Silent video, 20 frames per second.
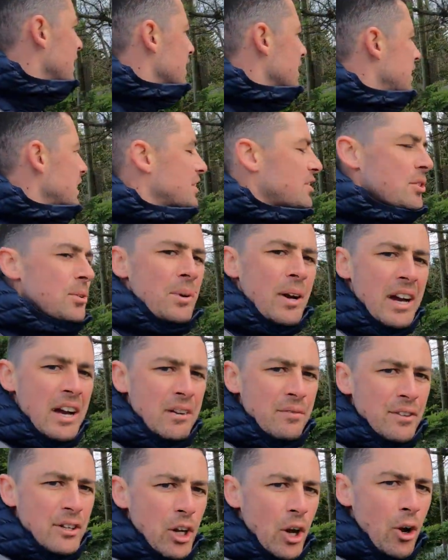They do
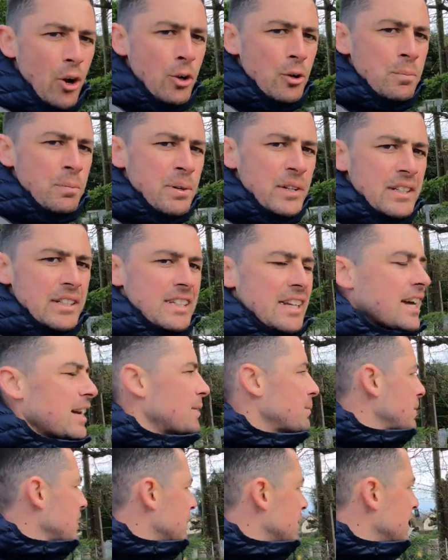have an open day
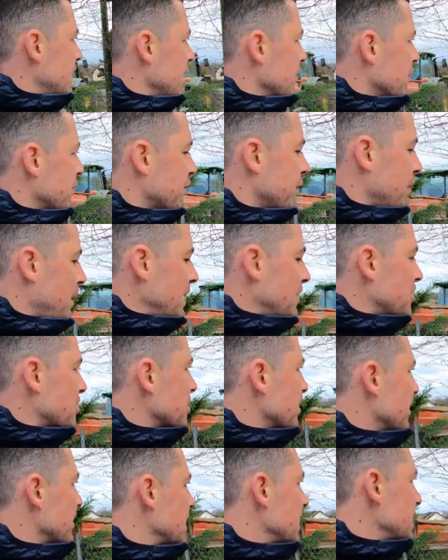with the
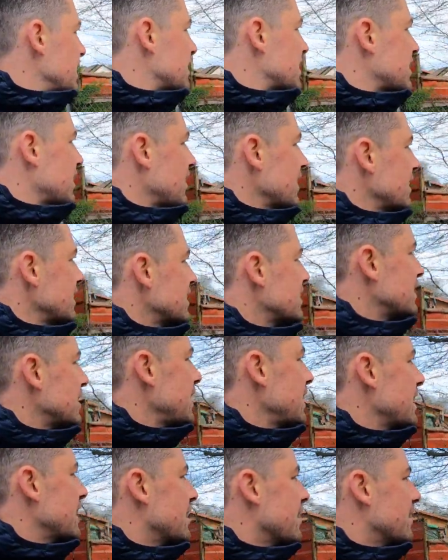information on these signs
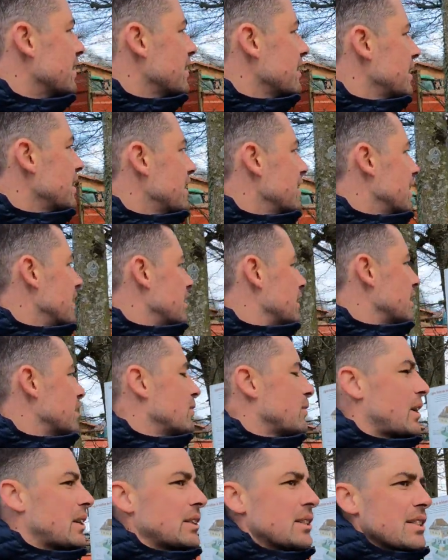here that
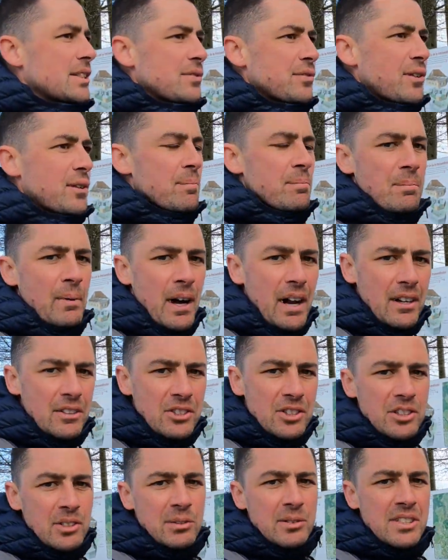runs from
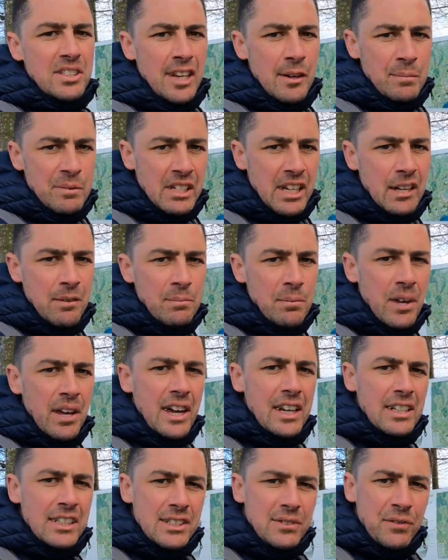March till September,
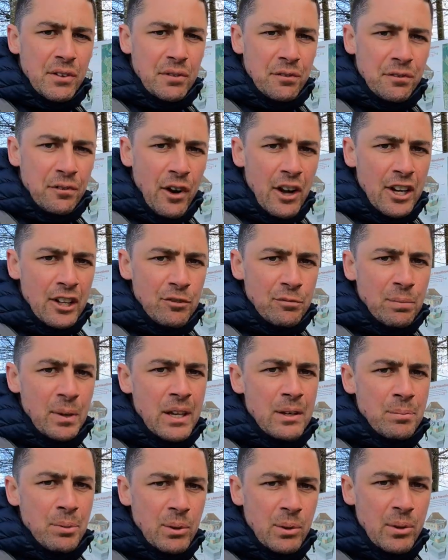and it's for 5
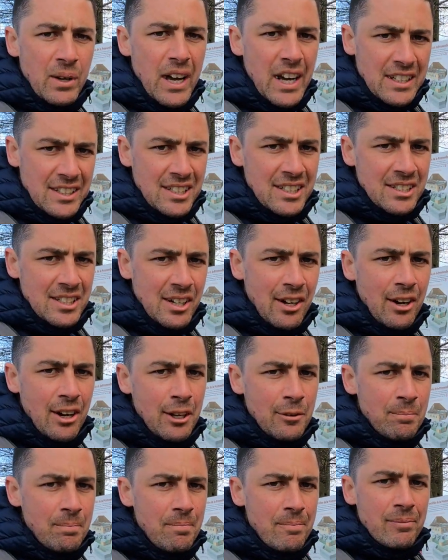people at a
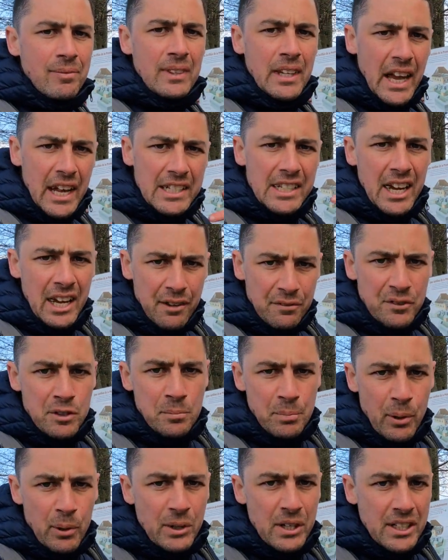time and you have to
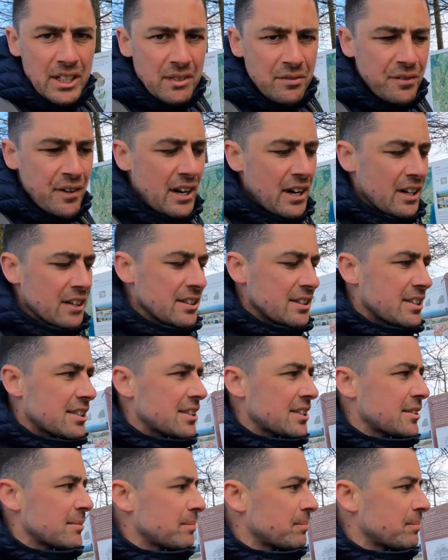book in advance.